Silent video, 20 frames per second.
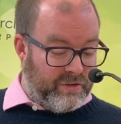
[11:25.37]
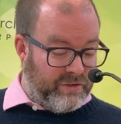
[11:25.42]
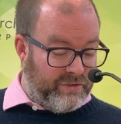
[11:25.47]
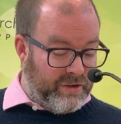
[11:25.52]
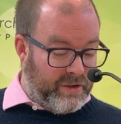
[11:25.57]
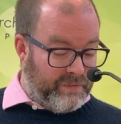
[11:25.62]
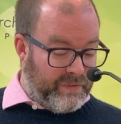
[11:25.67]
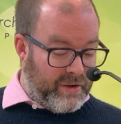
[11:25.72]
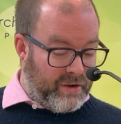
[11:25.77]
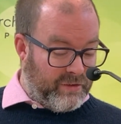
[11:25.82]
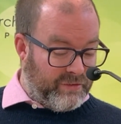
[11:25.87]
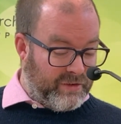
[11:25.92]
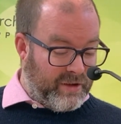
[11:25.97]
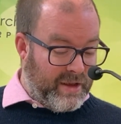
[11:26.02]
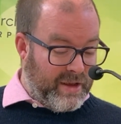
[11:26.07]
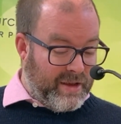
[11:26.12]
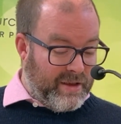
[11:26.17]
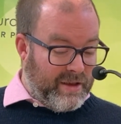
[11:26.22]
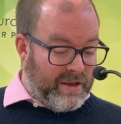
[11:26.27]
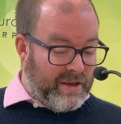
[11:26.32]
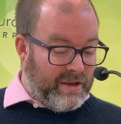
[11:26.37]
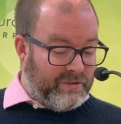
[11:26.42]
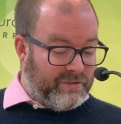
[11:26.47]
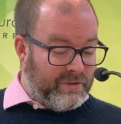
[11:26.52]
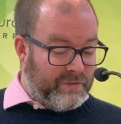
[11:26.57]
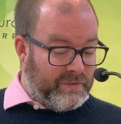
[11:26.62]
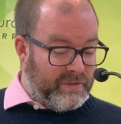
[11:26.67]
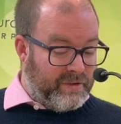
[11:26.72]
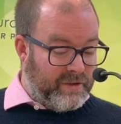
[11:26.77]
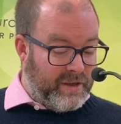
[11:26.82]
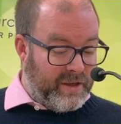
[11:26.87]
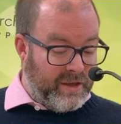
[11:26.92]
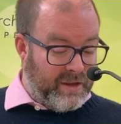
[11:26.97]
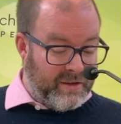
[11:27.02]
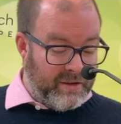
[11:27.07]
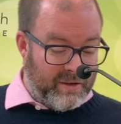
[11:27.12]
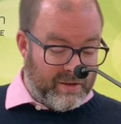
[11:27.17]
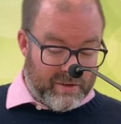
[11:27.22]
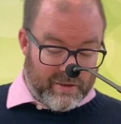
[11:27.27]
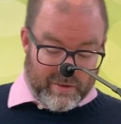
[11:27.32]
You see verse
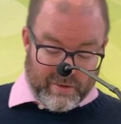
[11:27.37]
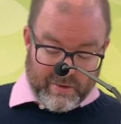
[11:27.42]
17?